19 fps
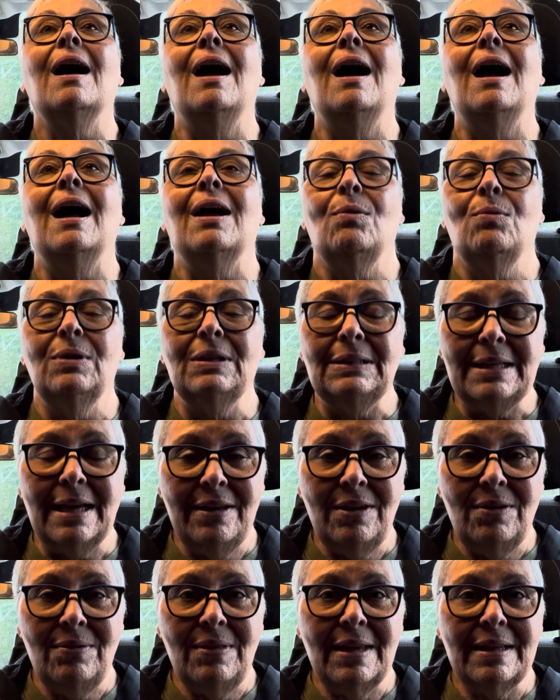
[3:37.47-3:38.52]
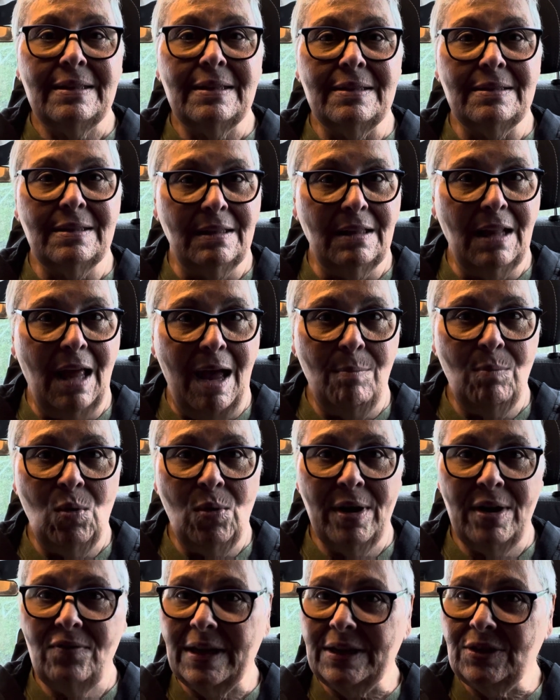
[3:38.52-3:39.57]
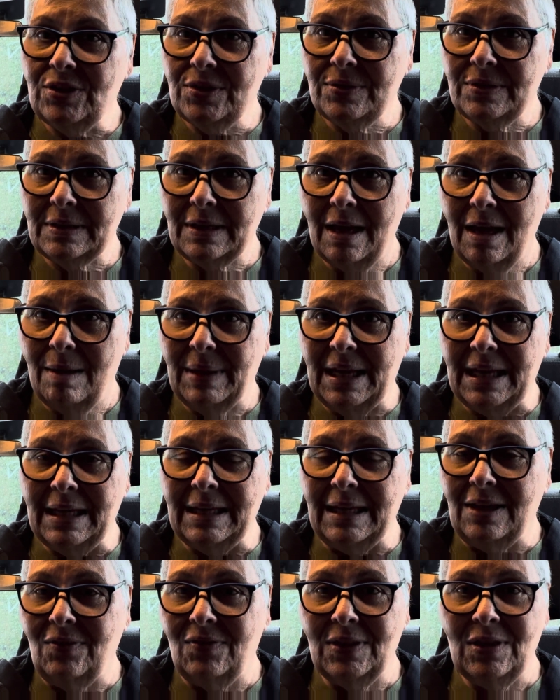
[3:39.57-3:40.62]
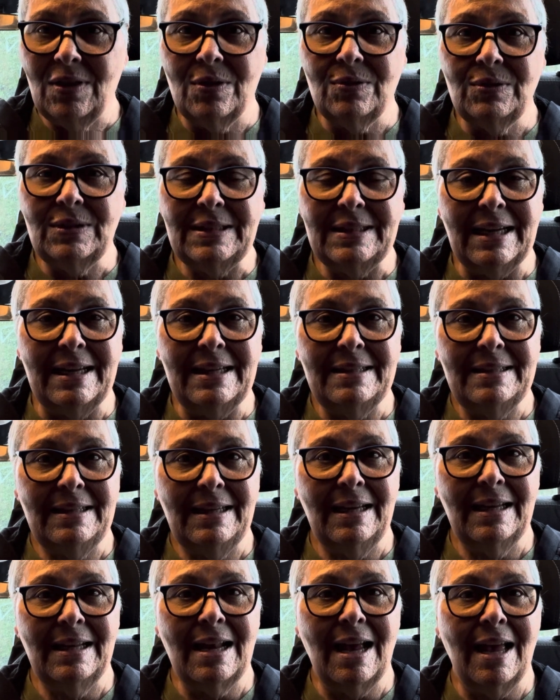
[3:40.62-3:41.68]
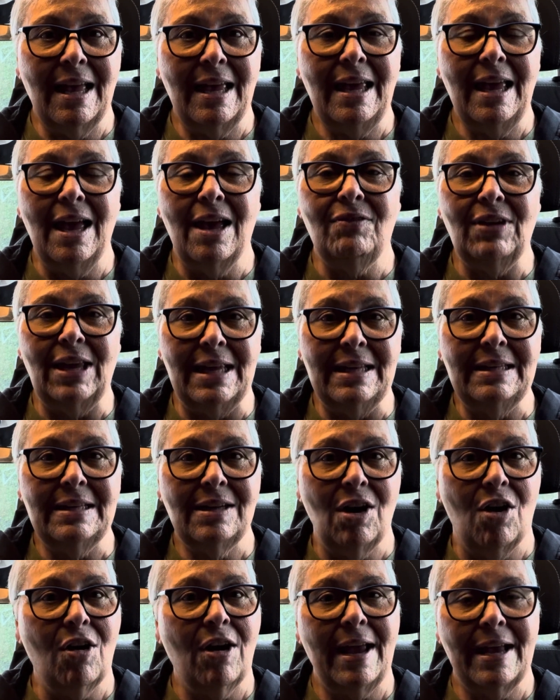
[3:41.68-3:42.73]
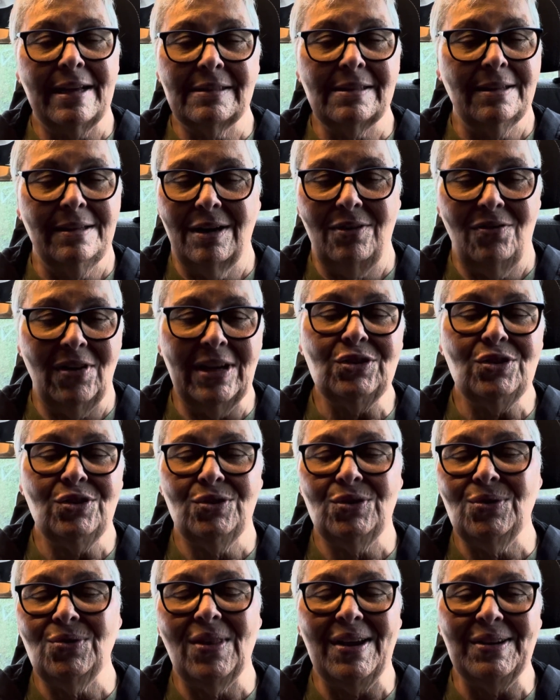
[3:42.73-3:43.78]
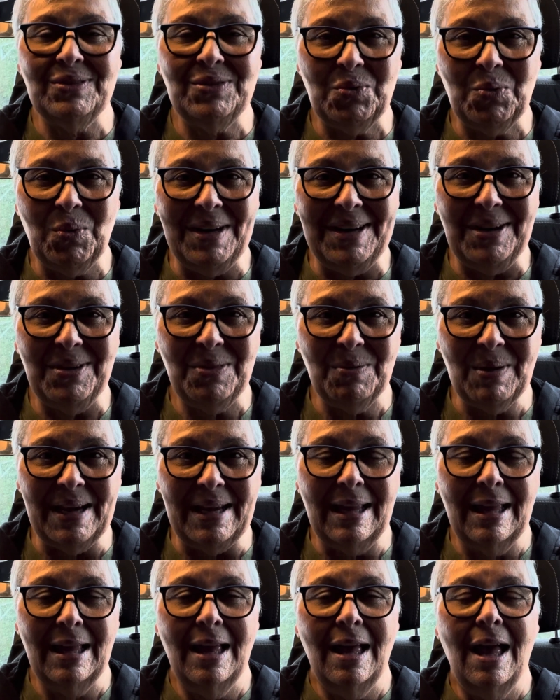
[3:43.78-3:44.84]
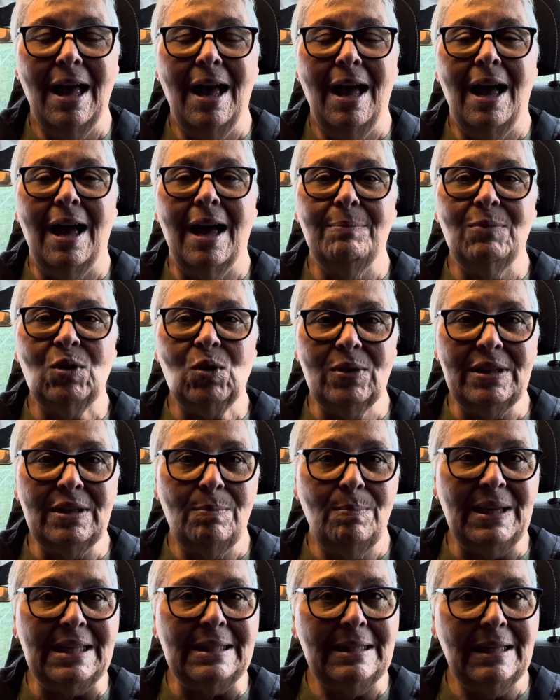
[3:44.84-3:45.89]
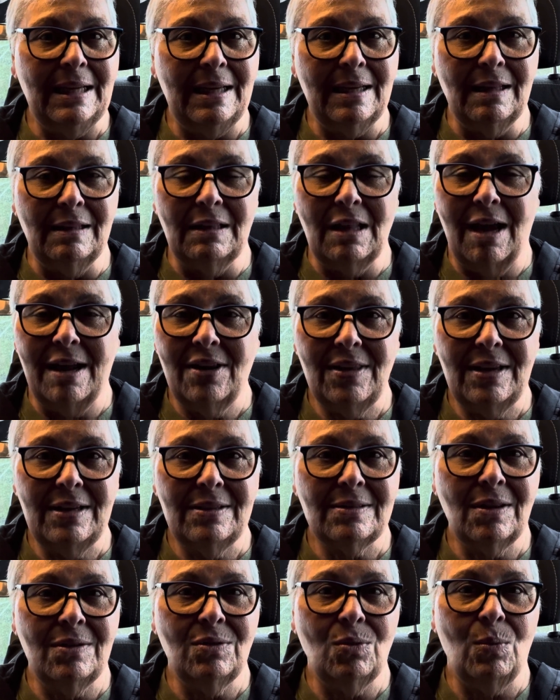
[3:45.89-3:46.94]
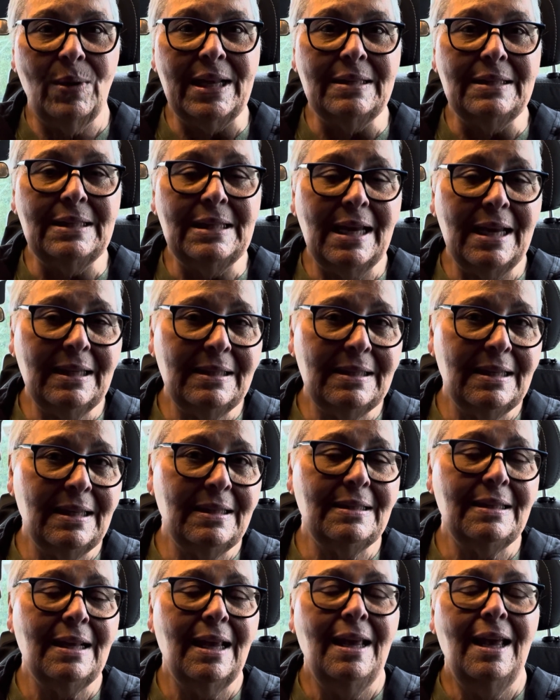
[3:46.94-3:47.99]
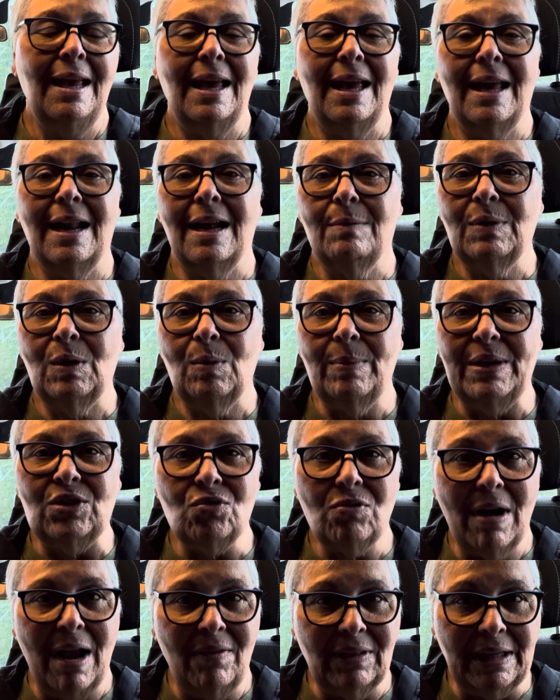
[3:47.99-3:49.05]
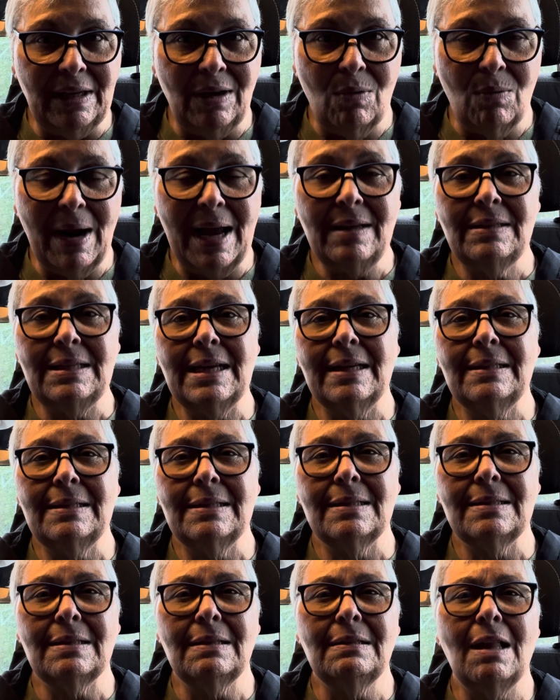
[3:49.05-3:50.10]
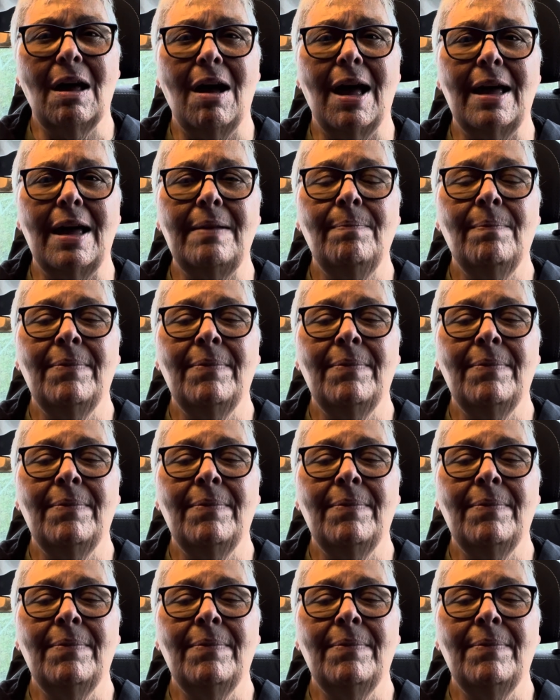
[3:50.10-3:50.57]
I will tell you that there's a lot more adventures coming, even though Stacy and I have ended our Excellent Adventure 2023. I'm going to be seeing a lot of things on the way to Texas, and I'm going to be traveling around Texas a lot